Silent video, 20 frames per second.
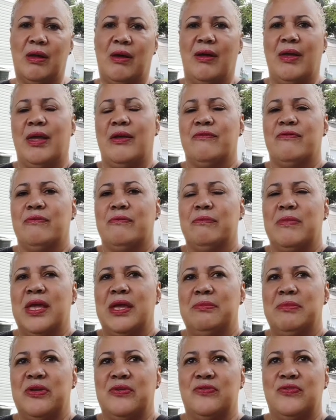It
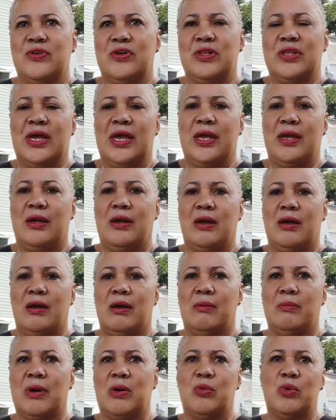made me feel like
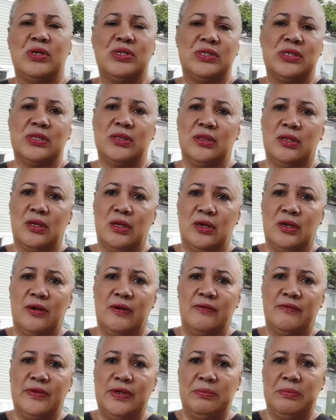I wasn't
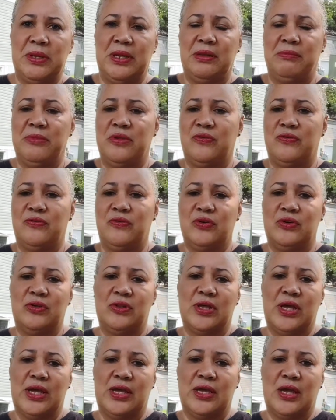loved. It made me feel
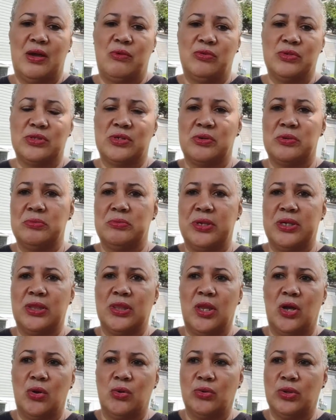like I was going to be
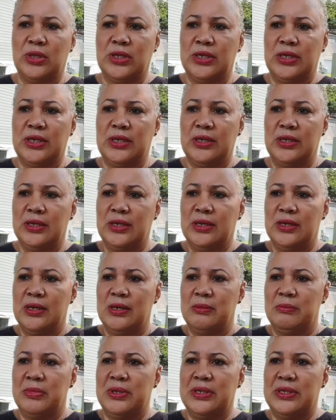lonely.
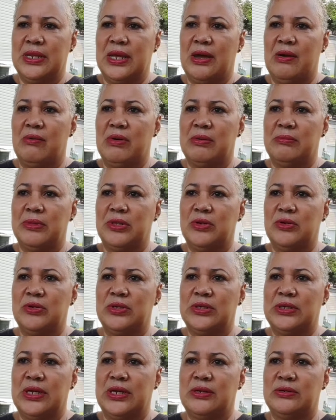But now I'm
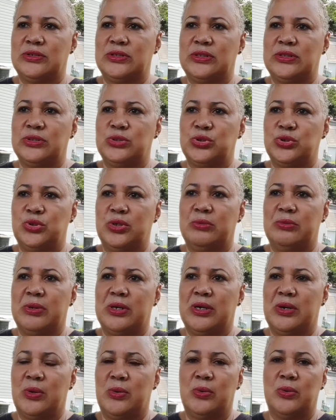learning how to enjoy my
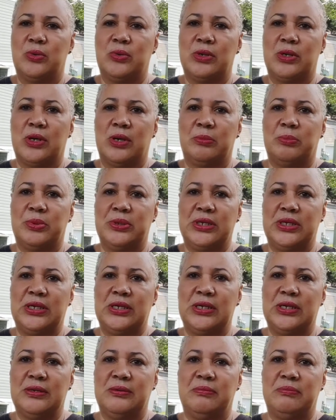own
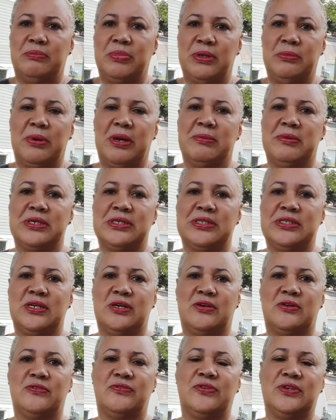company and be by
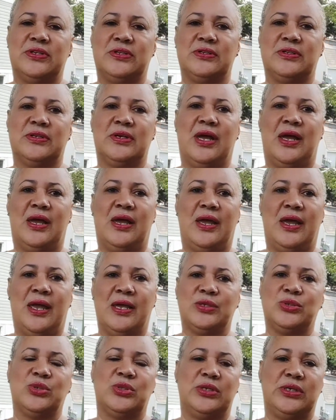myself, and I
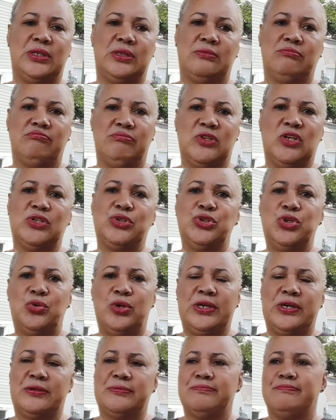actually enjoy
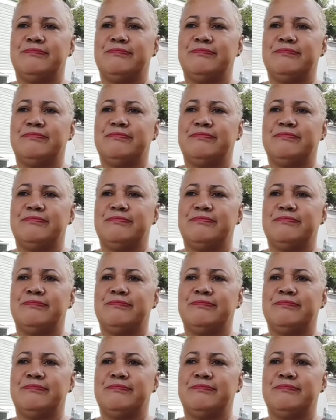it.